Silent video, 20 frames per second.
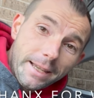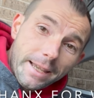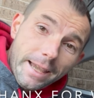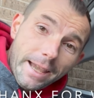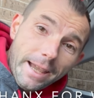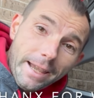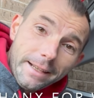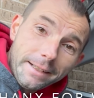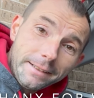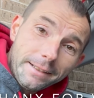
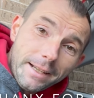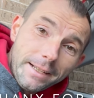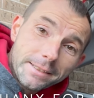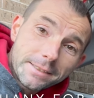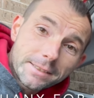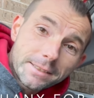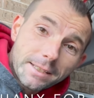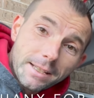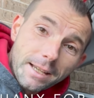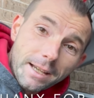And
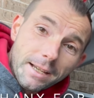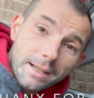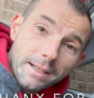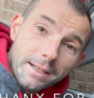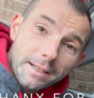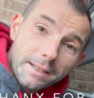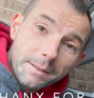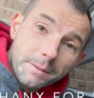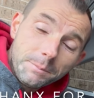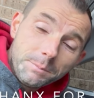guys,
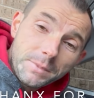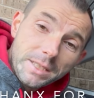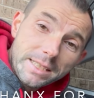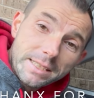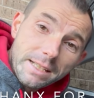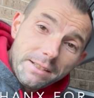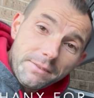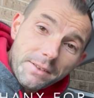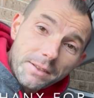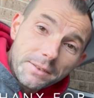be
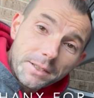safe out